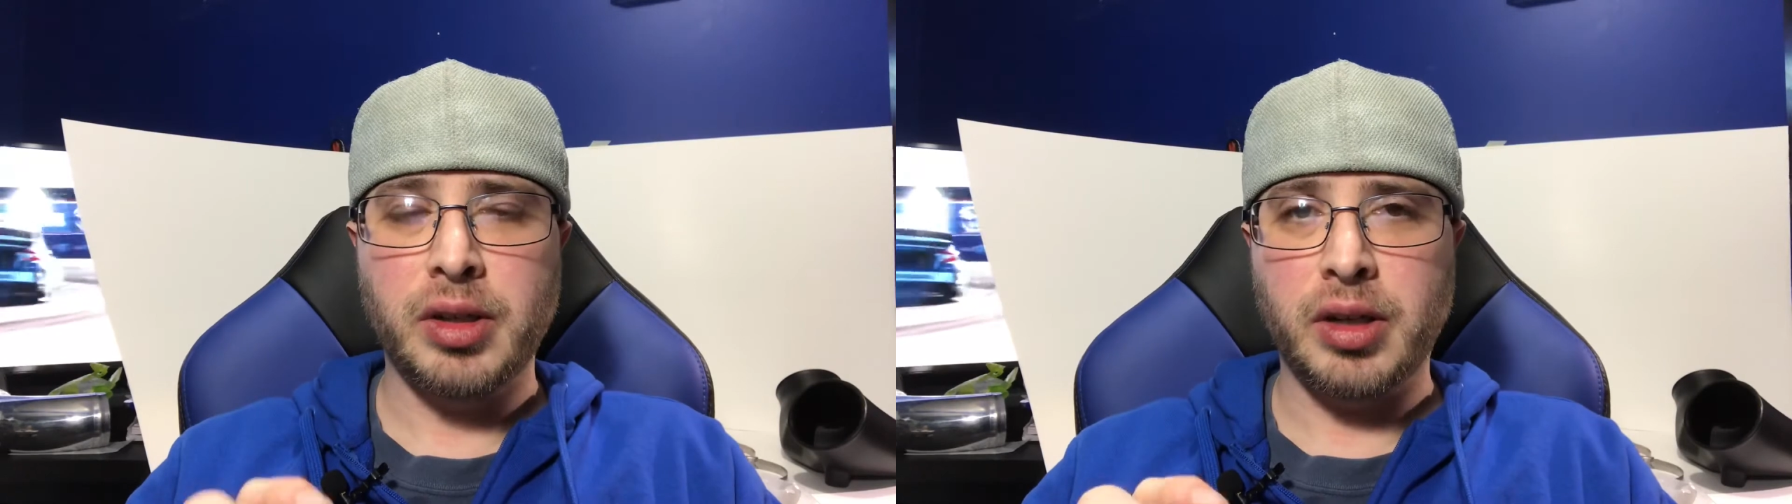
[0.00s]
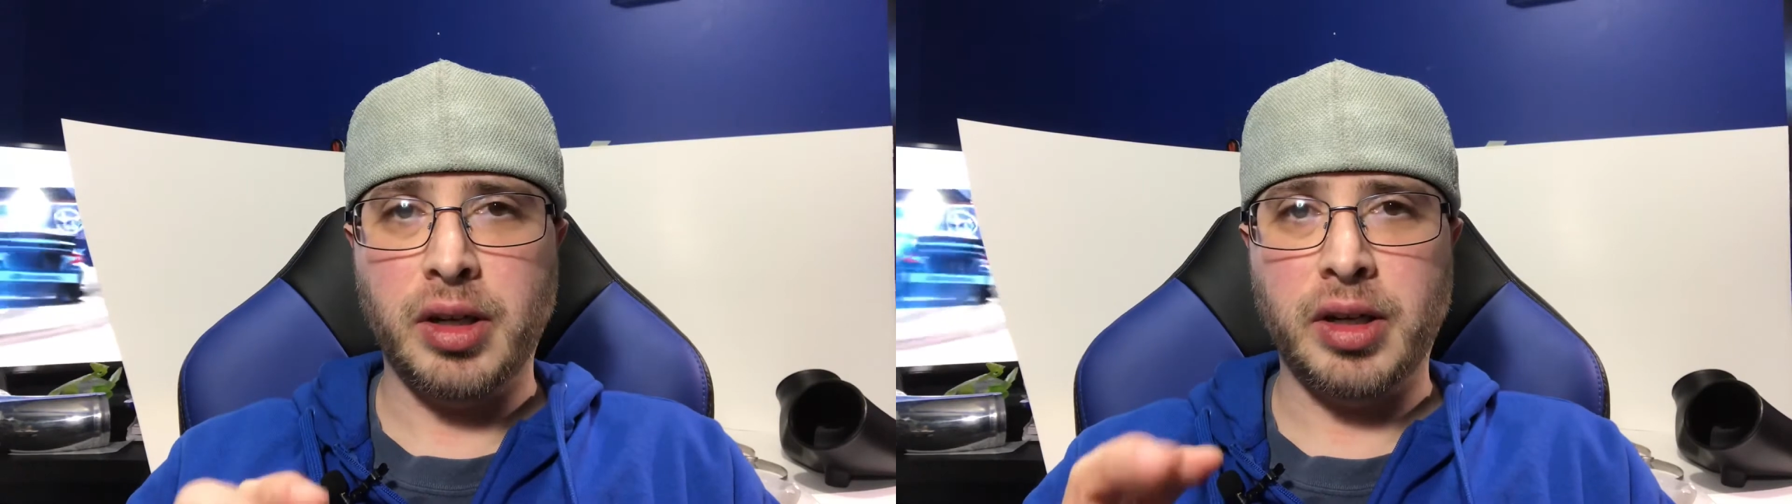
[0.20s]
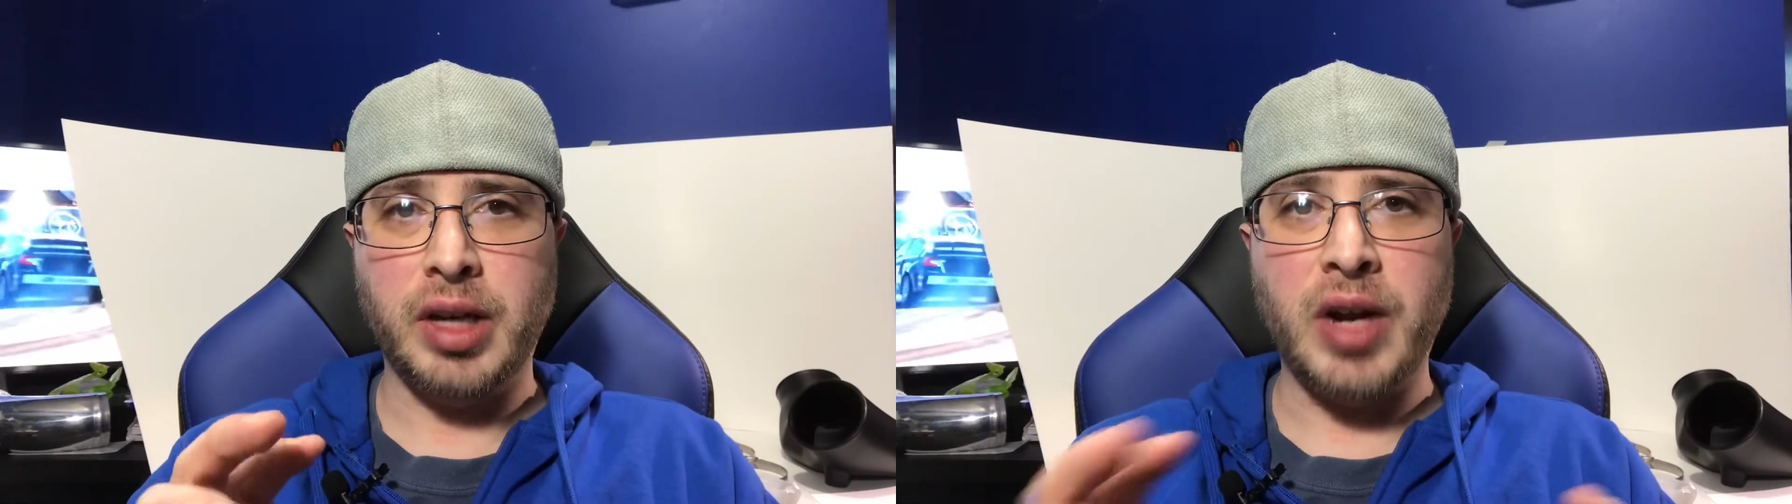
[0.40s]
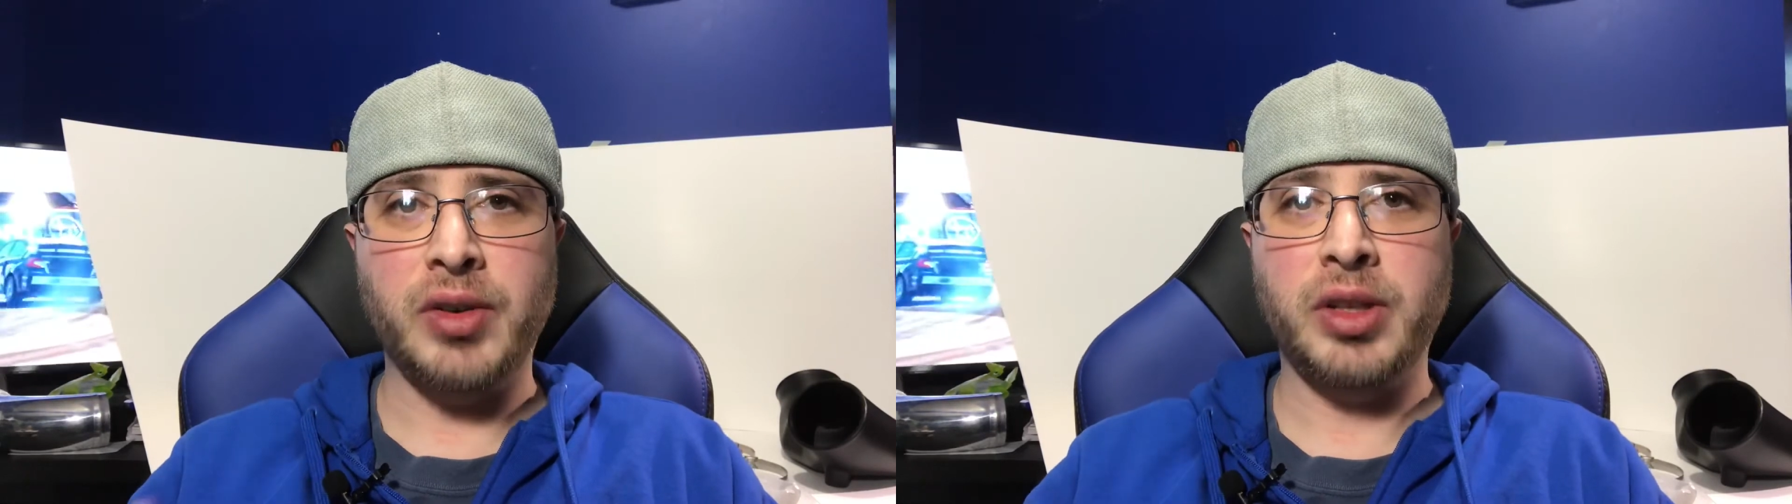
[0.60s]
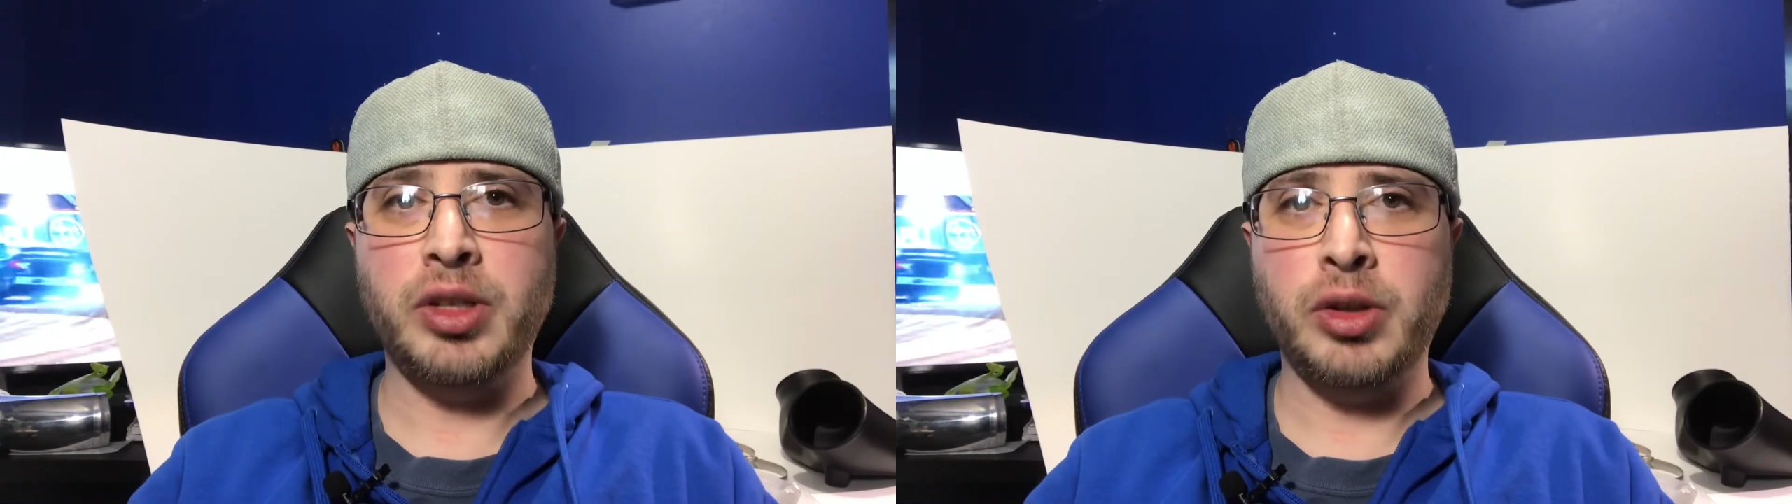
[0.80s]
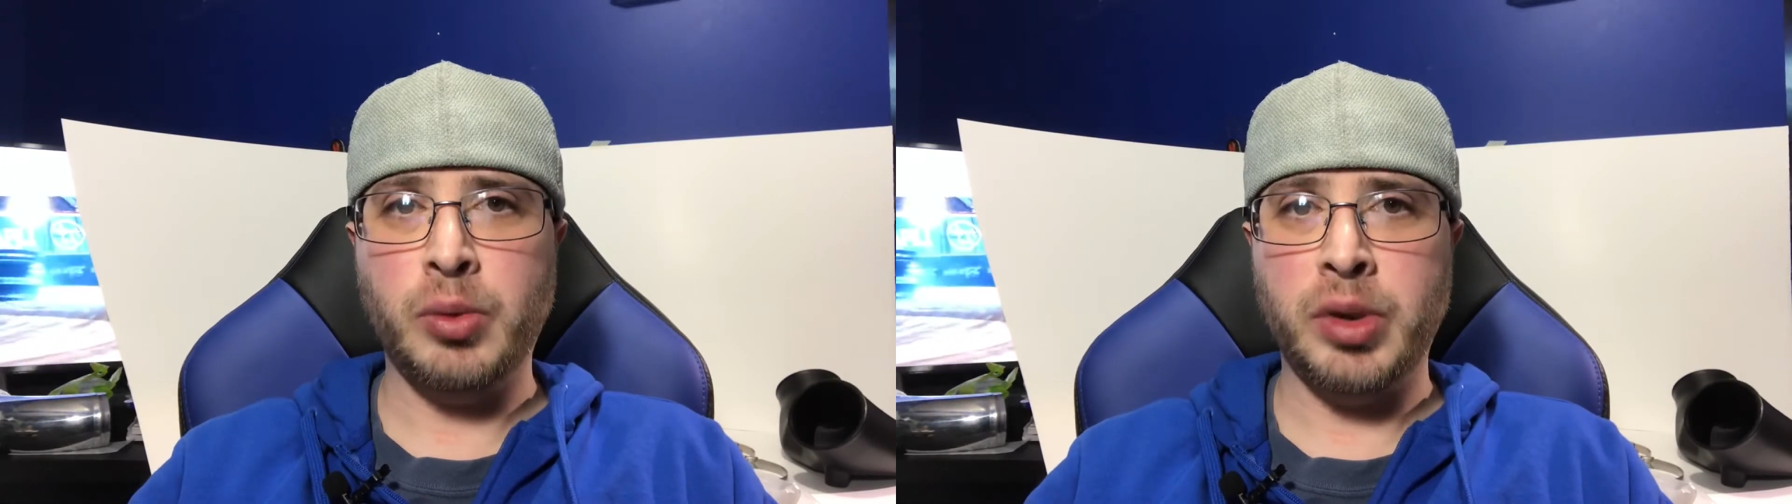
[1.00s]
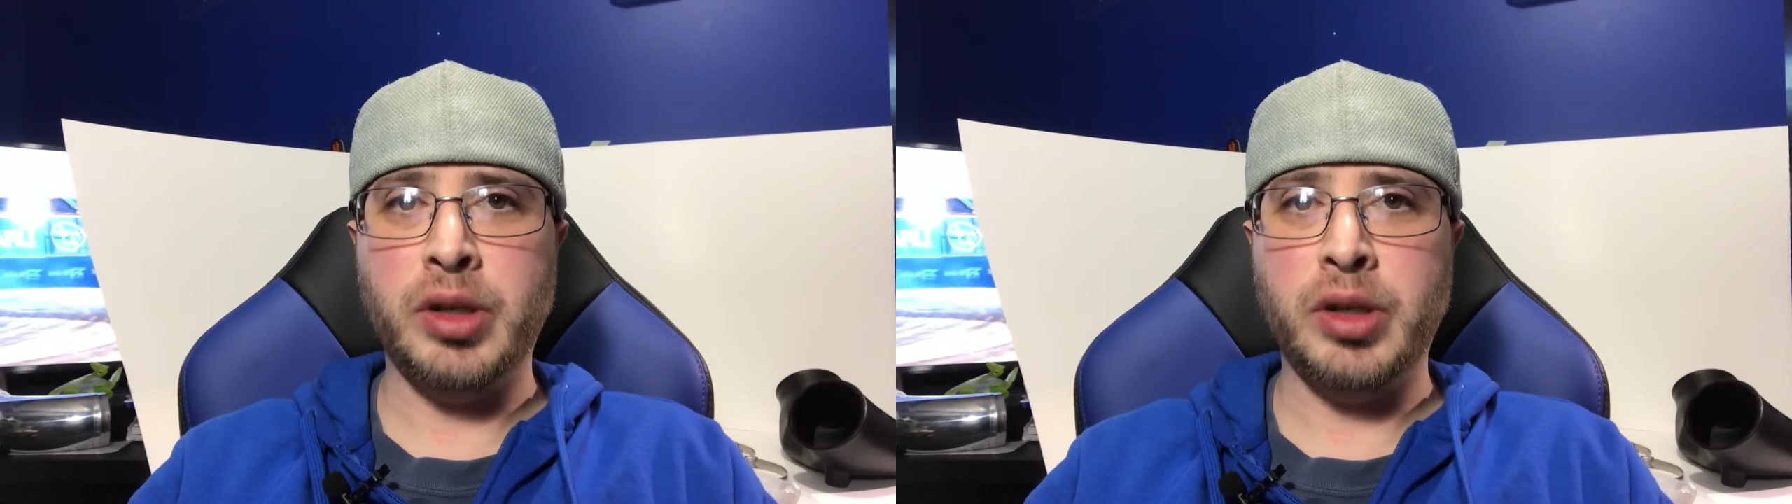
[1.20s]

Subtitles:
everything you would